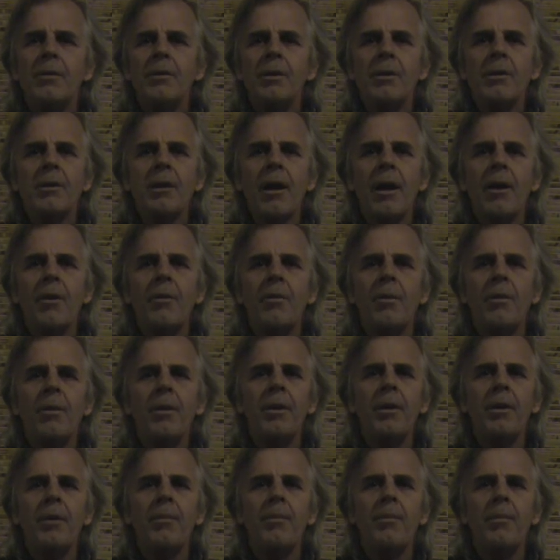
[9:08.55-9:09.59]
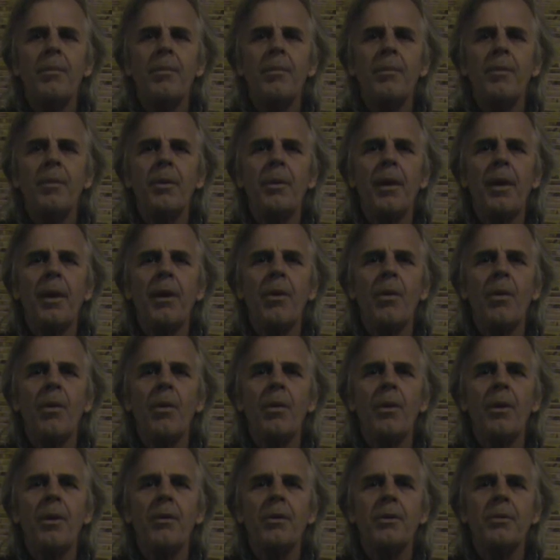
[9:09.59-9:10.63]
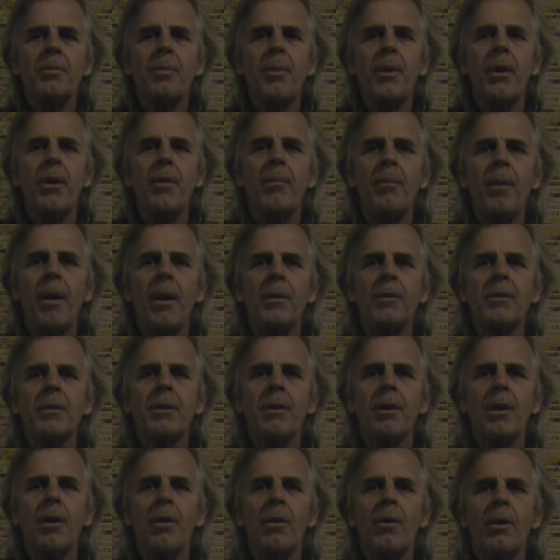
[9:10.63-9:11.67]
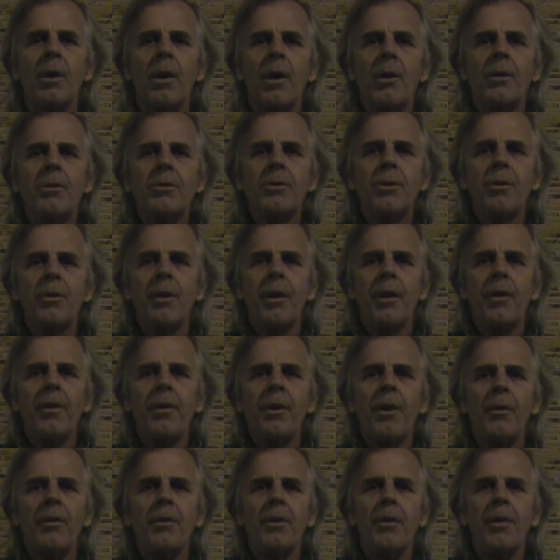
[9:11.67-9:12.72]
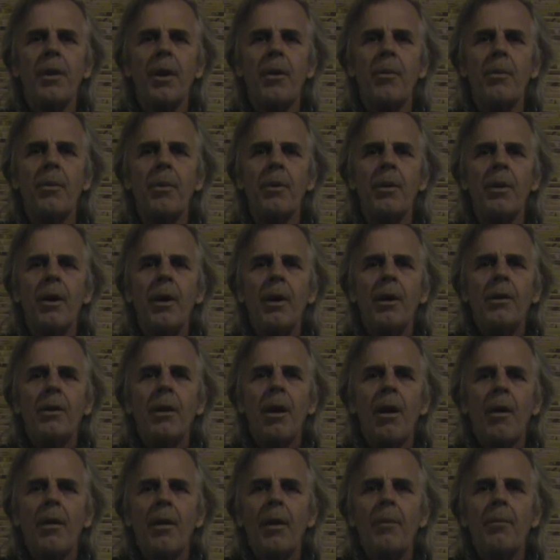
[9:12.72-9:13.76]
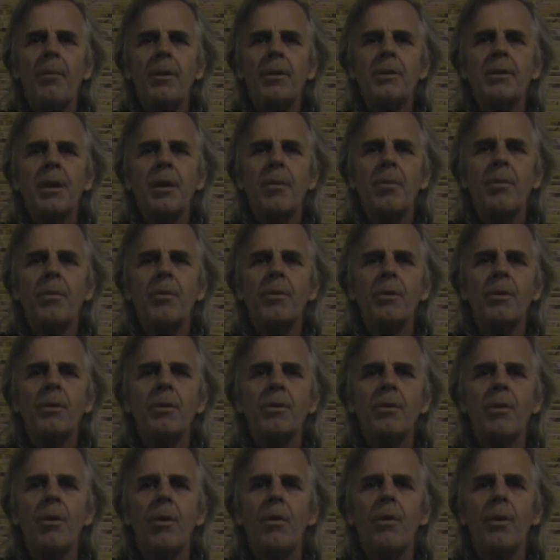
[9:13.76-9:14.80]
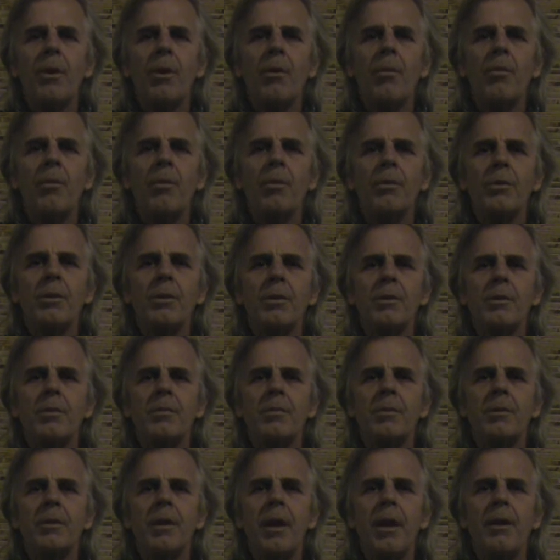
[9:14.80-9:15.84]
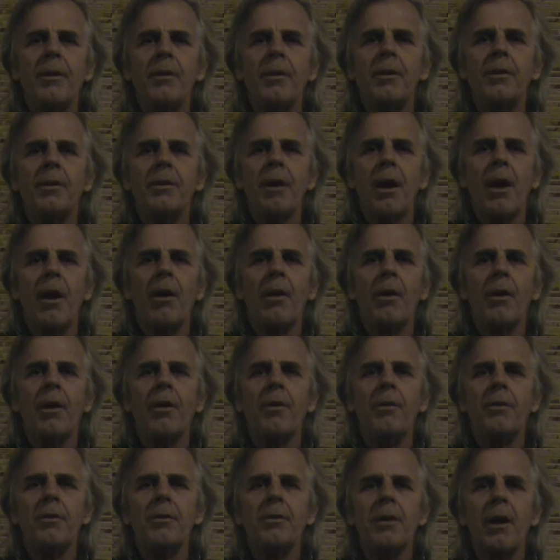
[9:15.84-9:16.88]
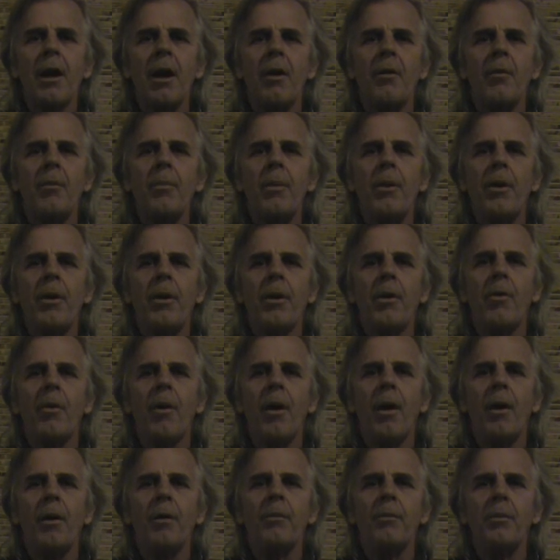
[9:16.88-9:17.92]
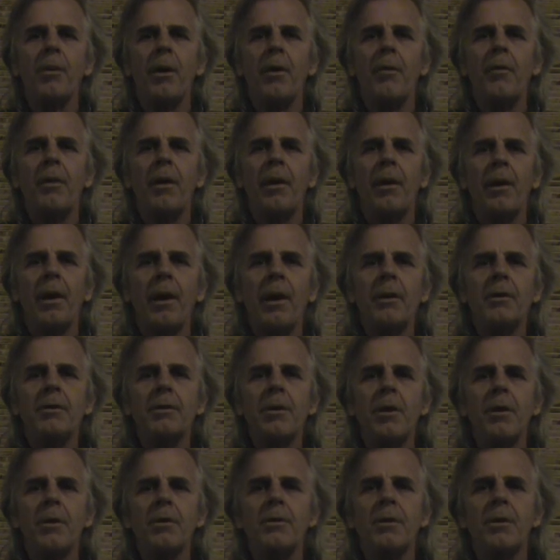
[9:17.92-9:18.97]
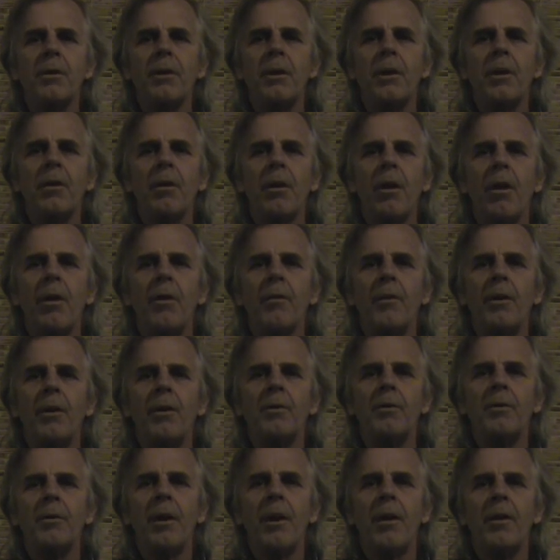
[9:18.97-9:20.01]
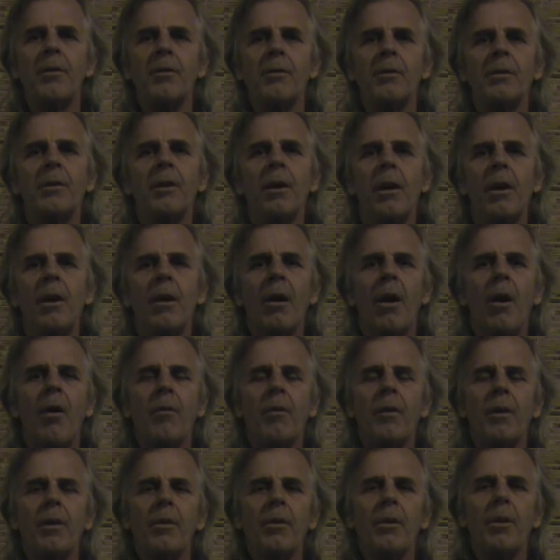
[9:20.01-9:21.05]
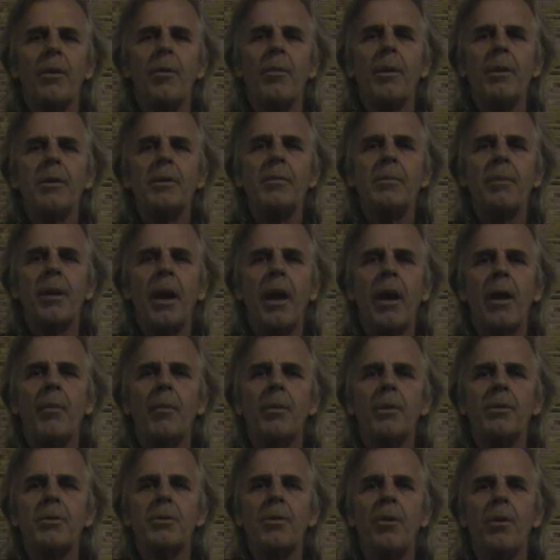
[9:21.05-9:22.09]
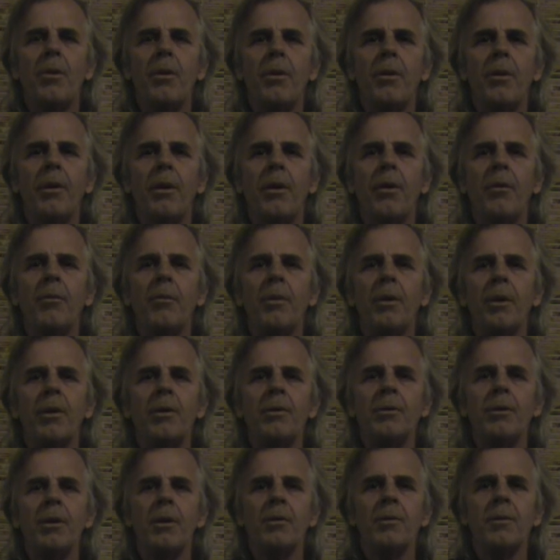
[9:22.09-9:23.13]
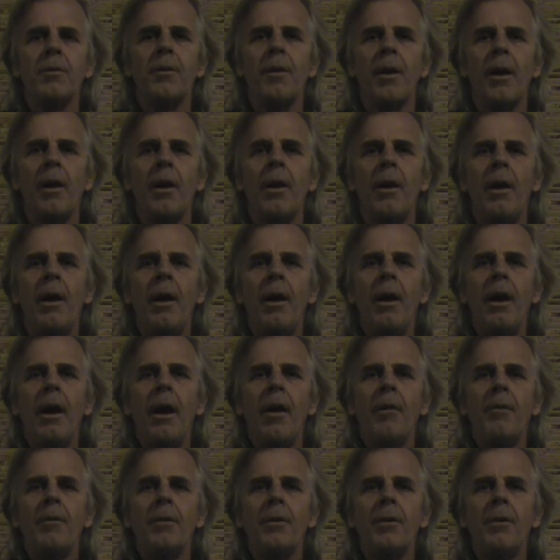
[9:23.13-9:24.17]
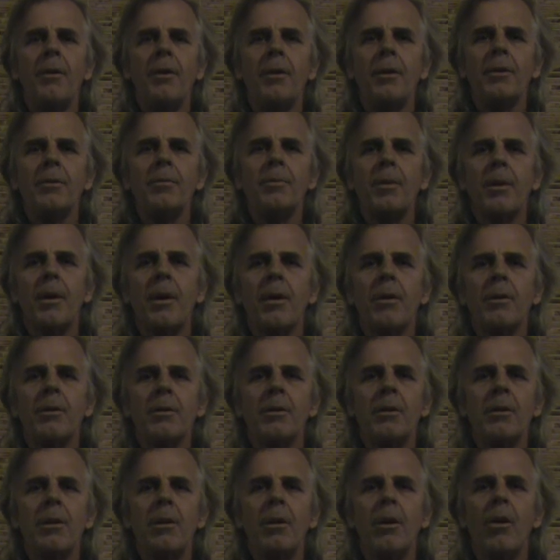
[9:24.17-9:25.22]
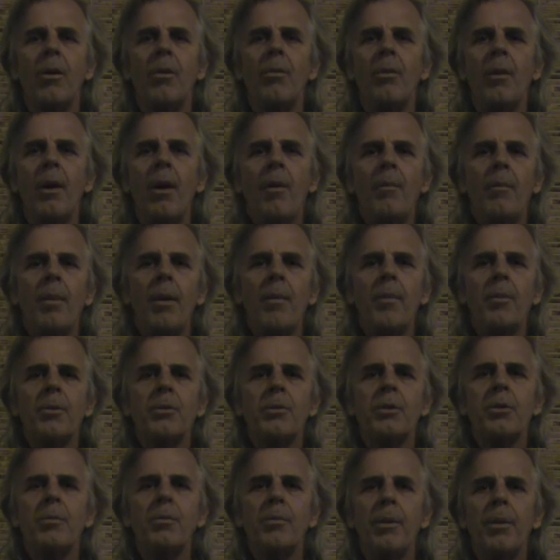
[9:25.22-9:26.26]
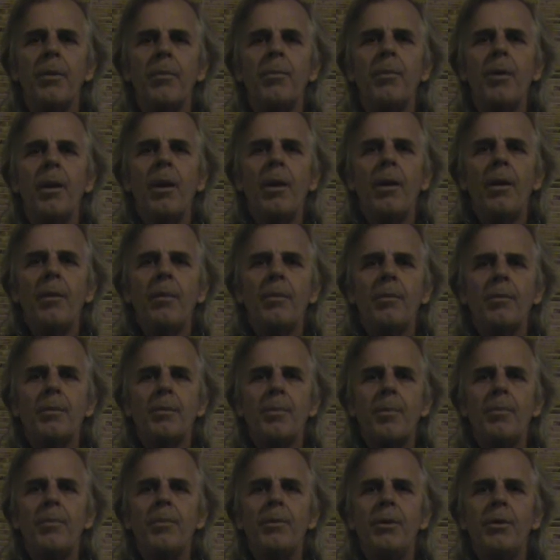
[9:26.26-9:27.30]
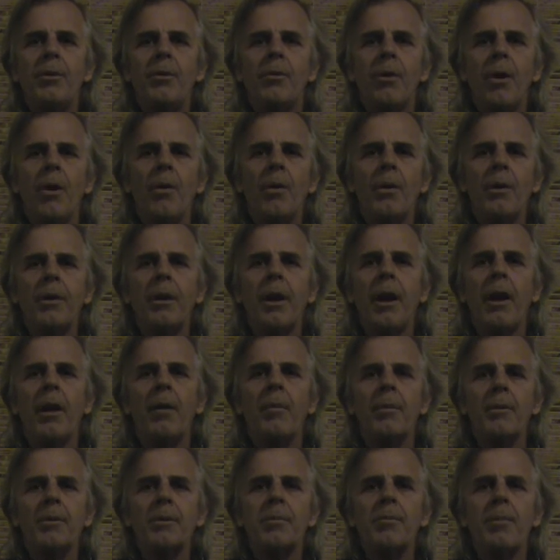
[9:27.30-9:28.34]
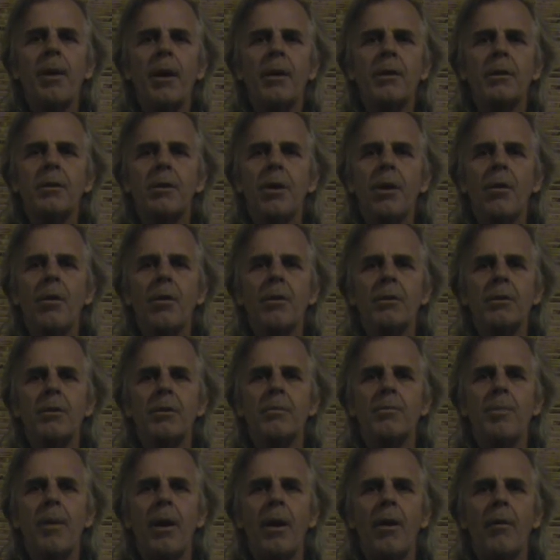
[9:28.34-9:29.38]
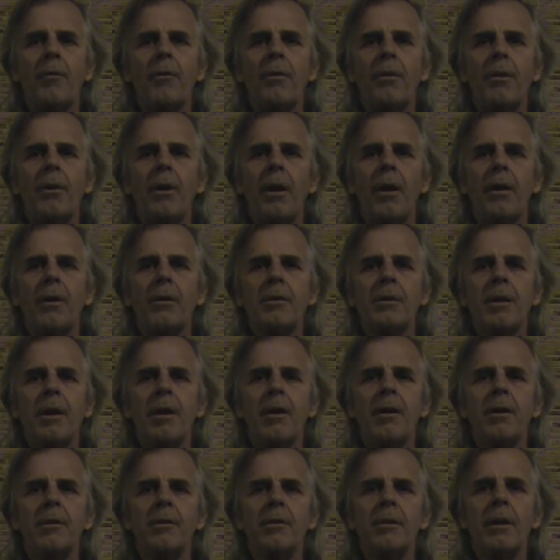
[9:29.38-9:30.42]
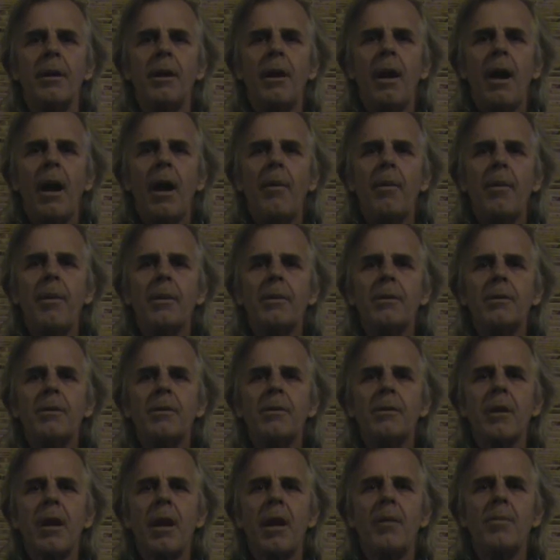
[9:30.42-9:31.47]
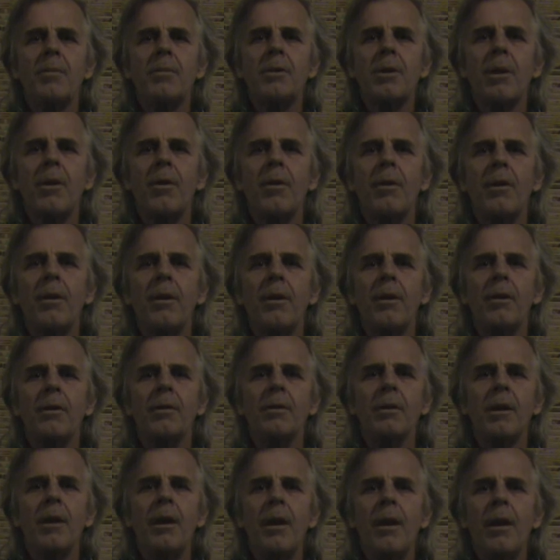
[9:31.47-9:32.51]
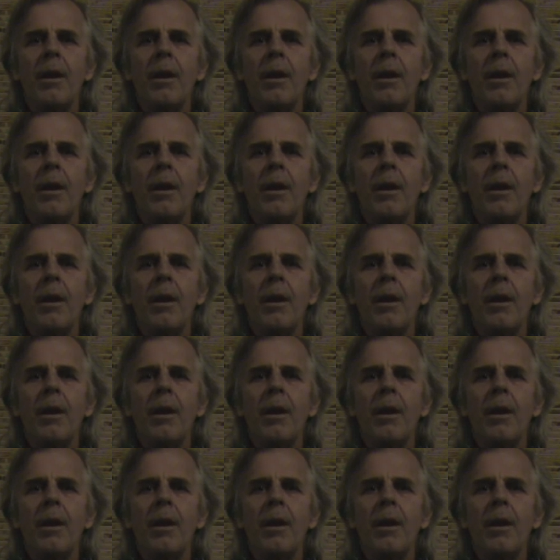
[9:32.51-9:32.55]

Just like when, the, when they go in there to spray in Mexico, Sure, they thought that they were, oh, that'd be simple. We'll just go in there and we'll just taint the entire countryside with paraquat, and whatever that lands on is going to kill all the vegetation. Hopefully, there'll be some cannabis growing in there, and we can justify having to do this because, you know, people shouldn't be you growing cannabis in Mexico because it's bound for the United States. I mean, this is just how absurd it is.